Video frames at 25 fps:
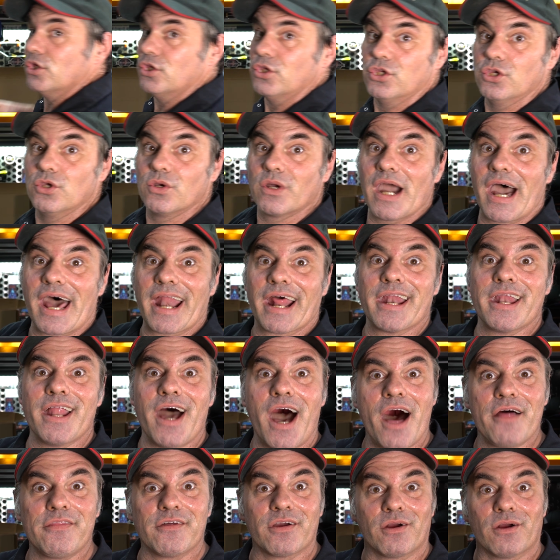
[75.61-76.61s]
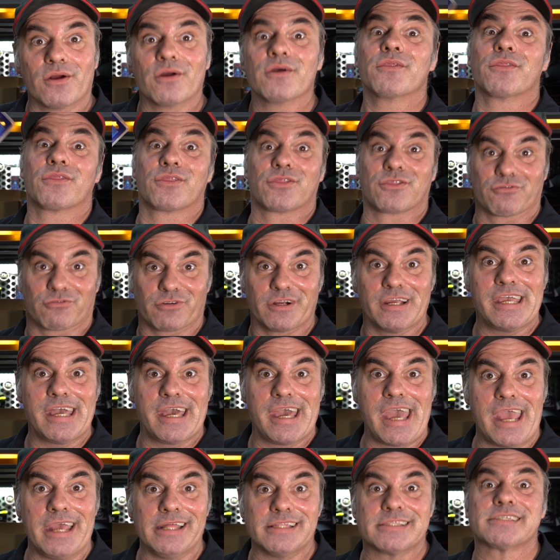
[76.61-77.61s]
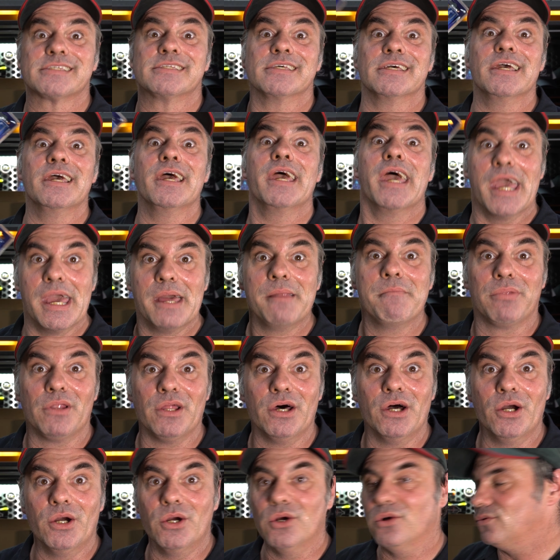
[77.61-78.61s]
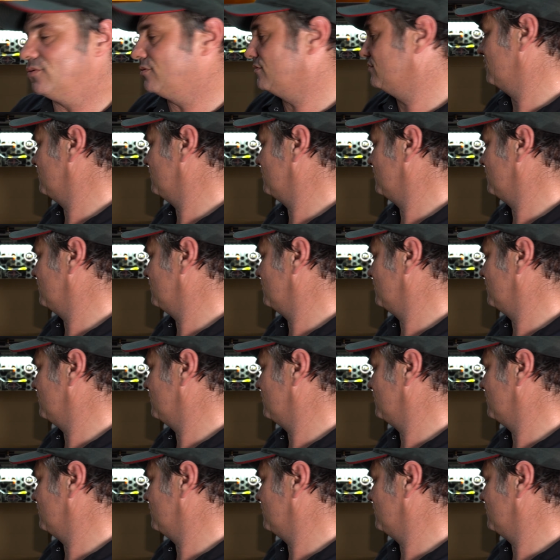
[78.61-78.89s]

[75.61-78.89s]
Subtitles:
You got another 3/8 in blue